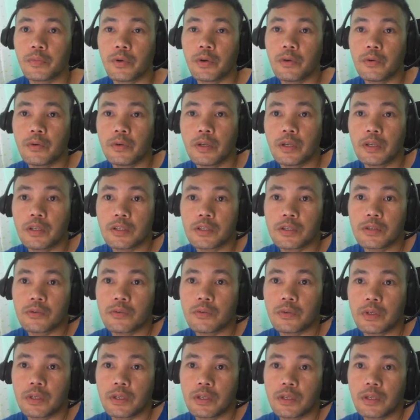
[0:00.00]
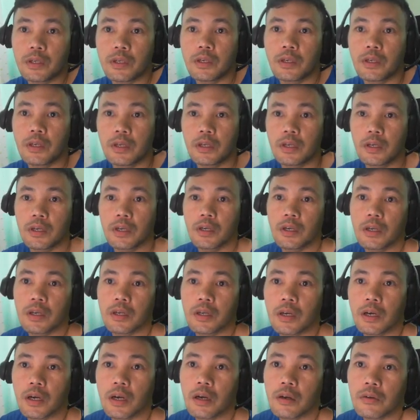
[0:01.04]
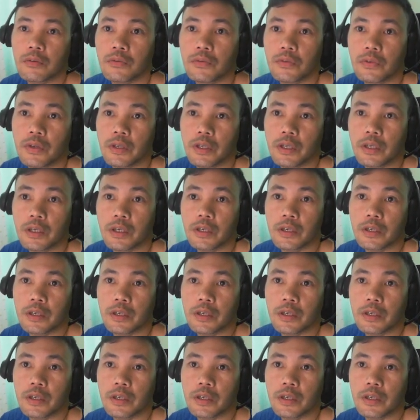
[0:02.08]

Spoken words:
components we have here.